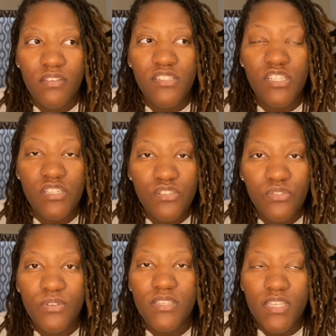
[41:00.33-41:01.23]

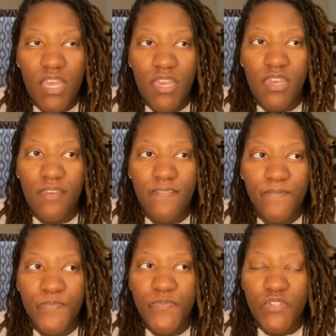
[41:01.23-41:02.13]
Gentle is key
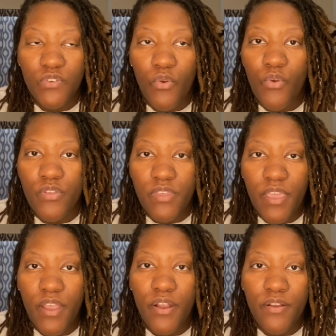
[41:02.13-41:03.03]
to growing the
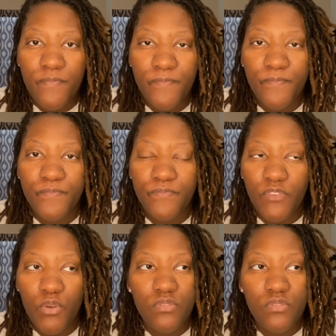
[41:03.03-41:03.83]
hair no